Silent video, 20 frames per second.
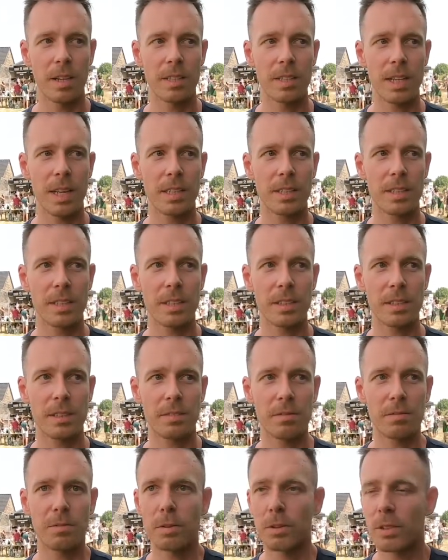that uh,
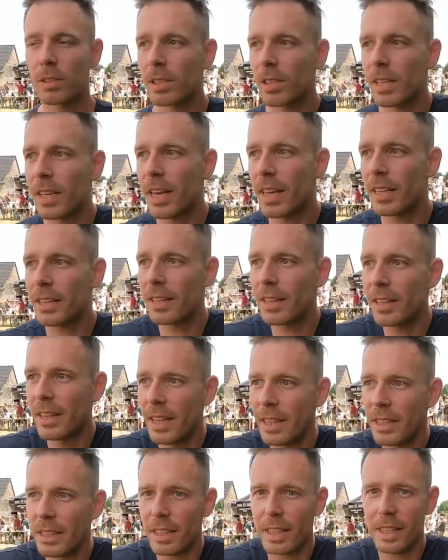would get
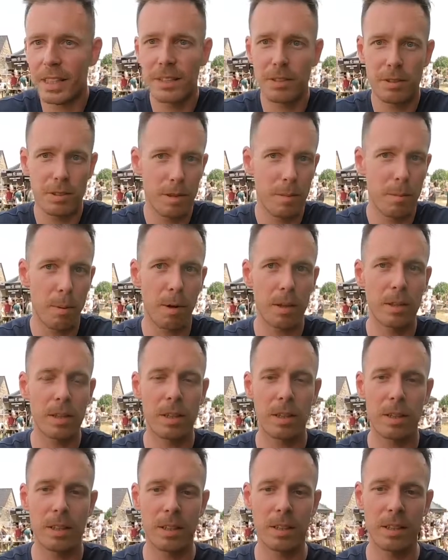bit into the
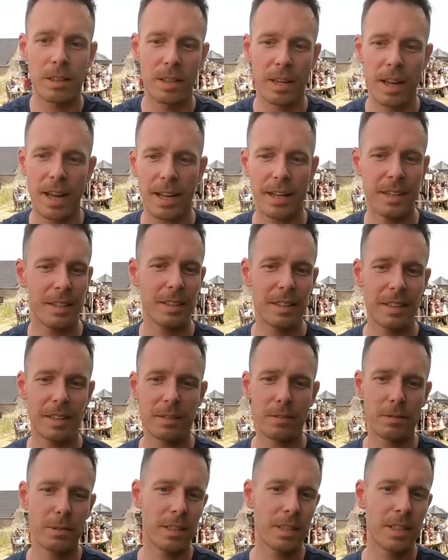bottle and
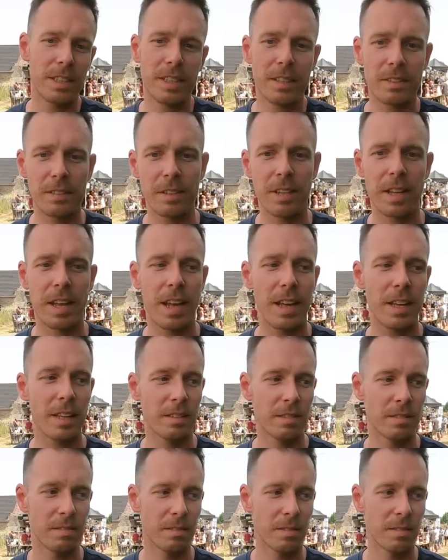in, in, the end of the day